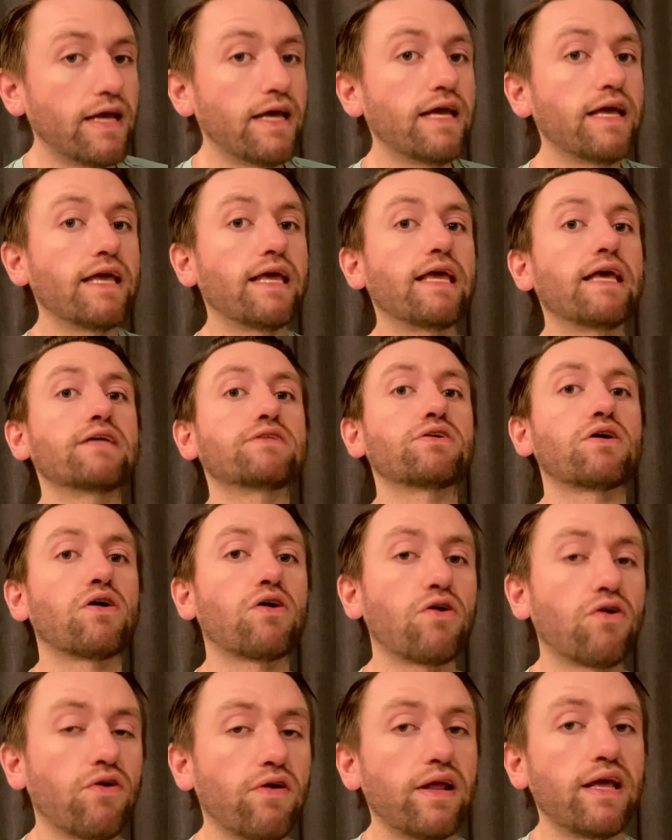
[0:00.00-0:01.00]
he is
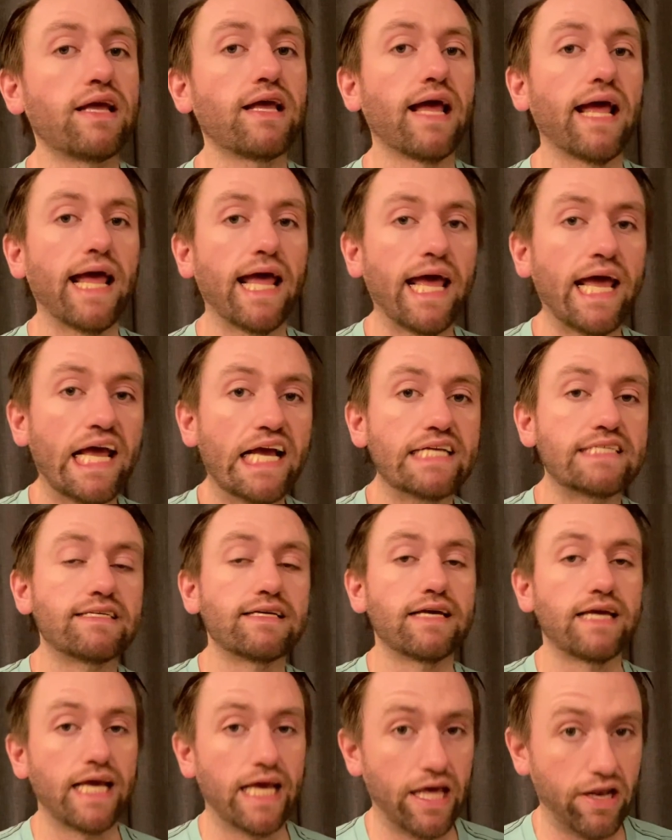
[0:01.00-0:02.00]
earning 8
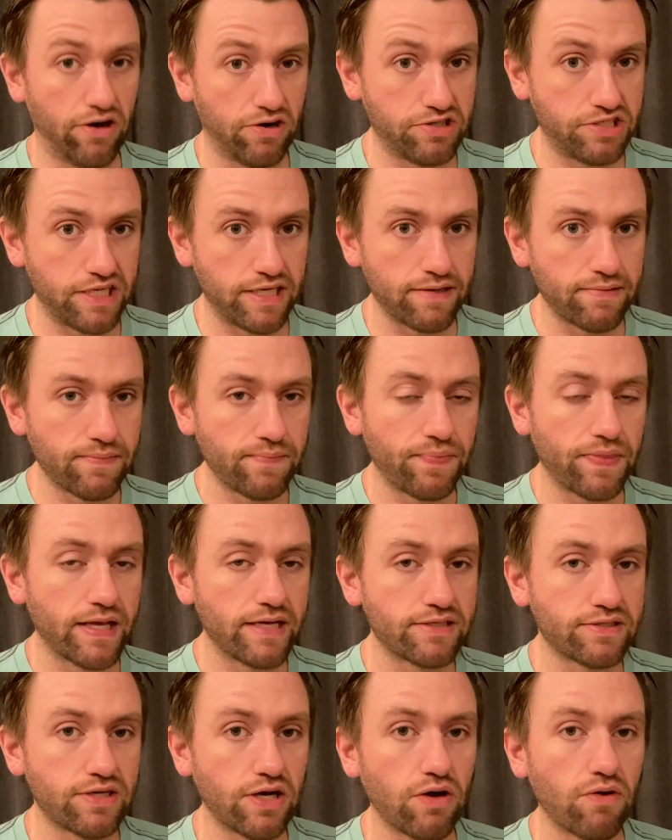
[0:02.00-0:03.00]
energy.
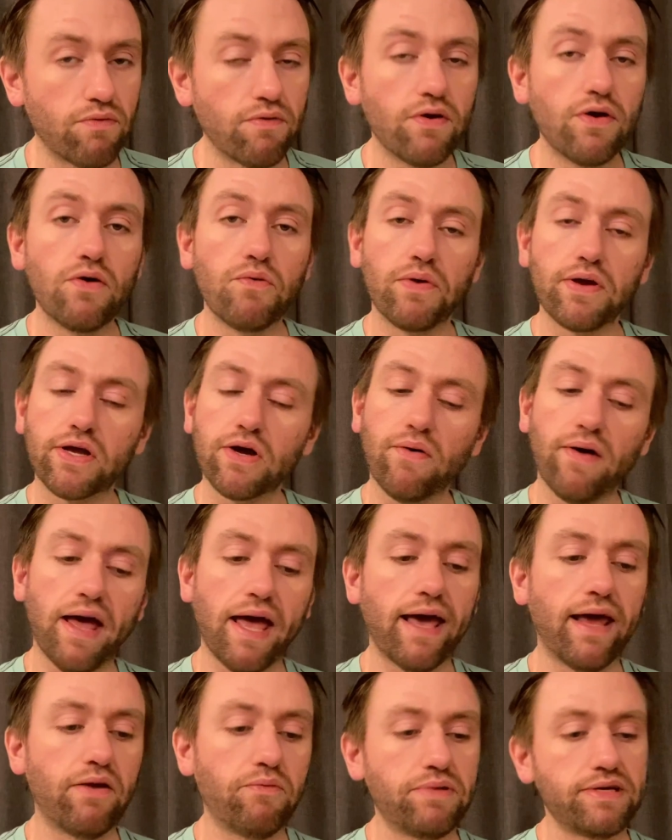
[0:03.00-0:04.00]
So we go
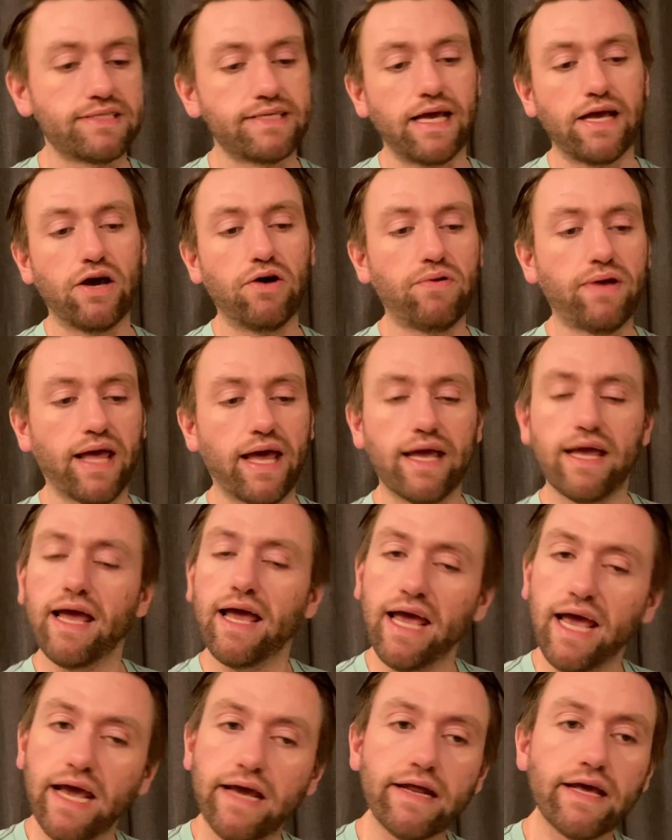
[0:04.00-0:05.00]
ahead and we say, okay,
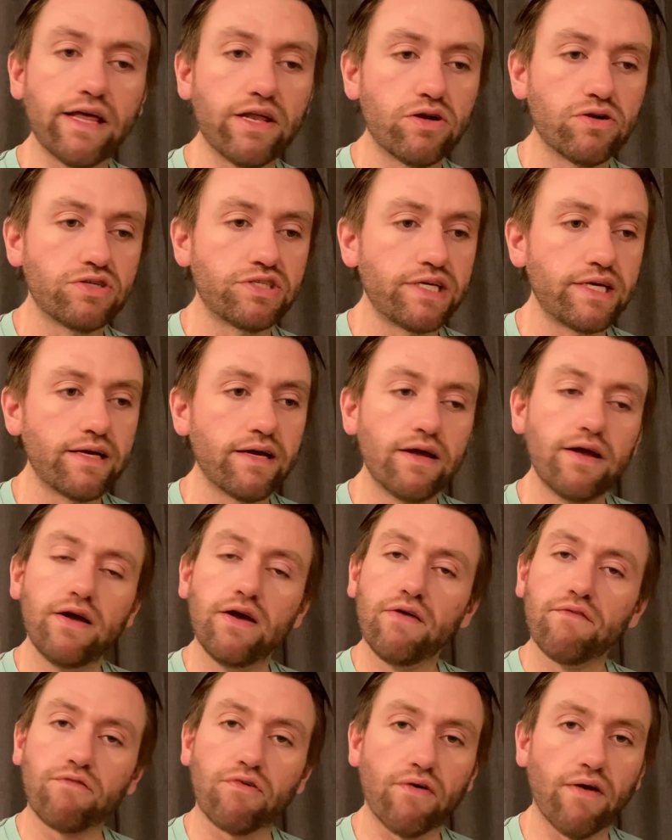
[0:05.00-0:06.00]
8 energy
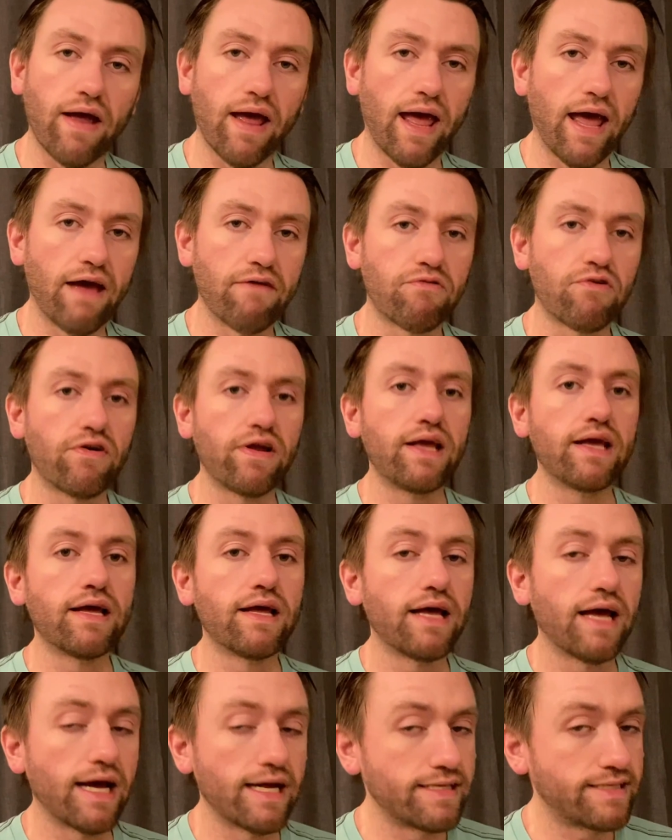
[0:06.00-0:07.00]
for every
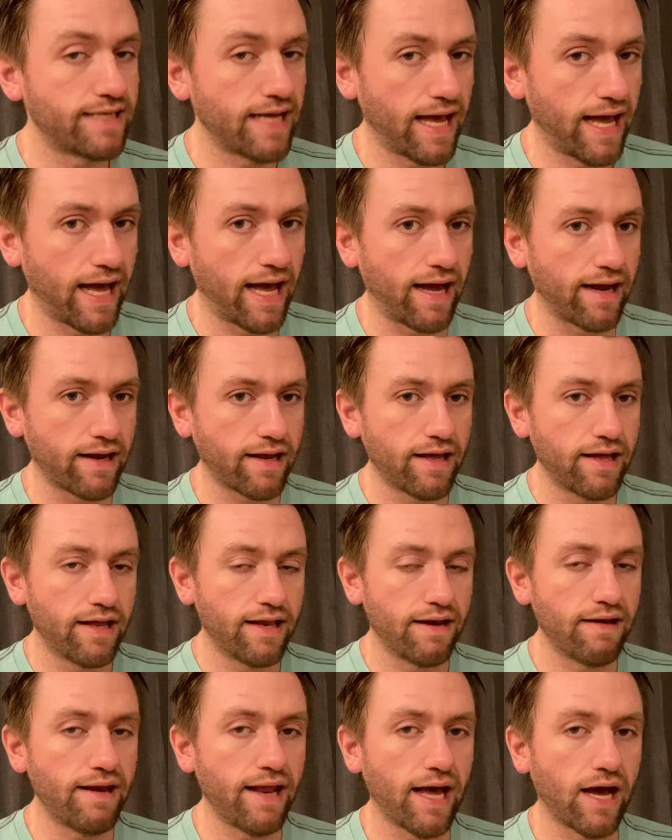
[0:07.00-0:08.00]
attack.
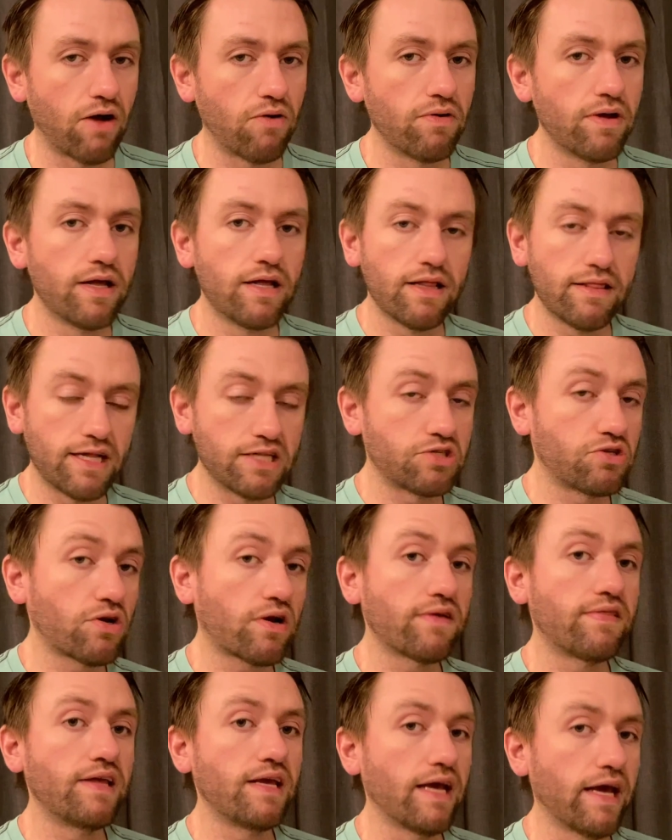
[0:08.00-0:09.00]
Now, let's look
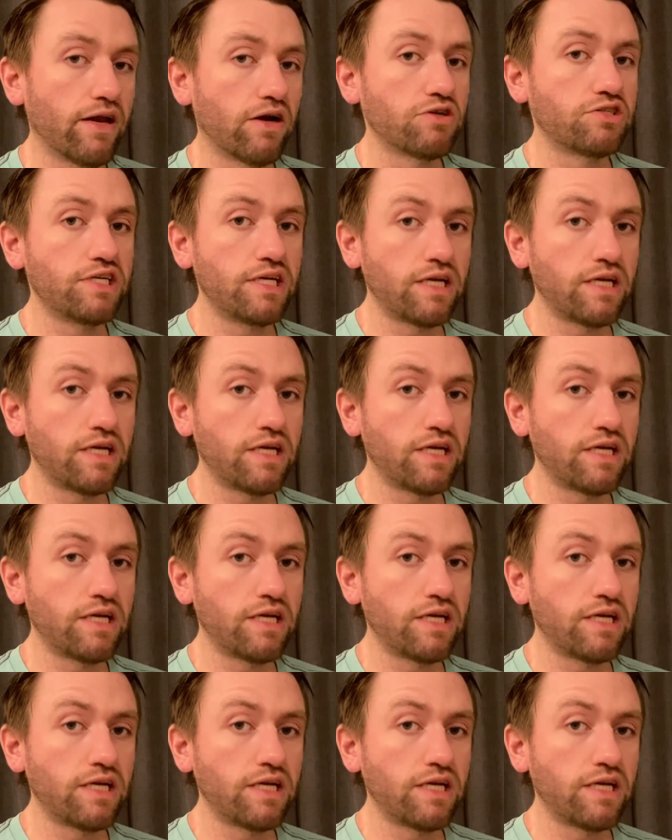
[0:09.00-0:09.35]
at the energy